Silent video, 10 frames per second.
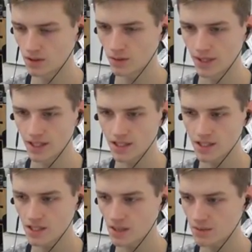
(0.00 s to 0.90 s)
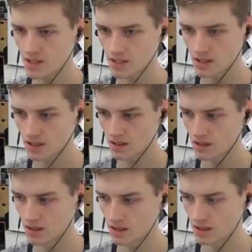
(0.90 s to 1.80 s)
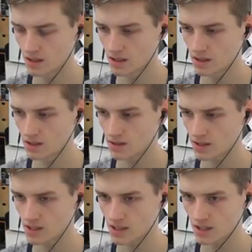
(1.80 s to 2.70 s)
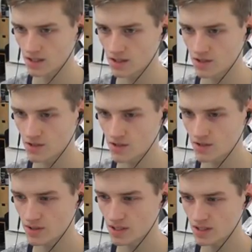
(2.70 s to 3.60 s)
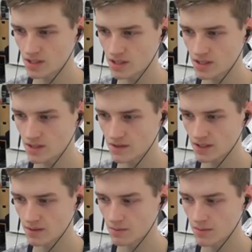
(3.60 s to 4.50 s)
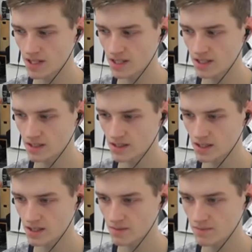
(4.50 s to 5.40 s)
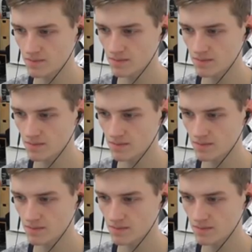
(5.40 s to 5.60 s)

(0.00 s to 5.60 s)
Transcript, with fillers: Oh wait, it's just them, isn't it? So I guess I can try and see if I can make it in time.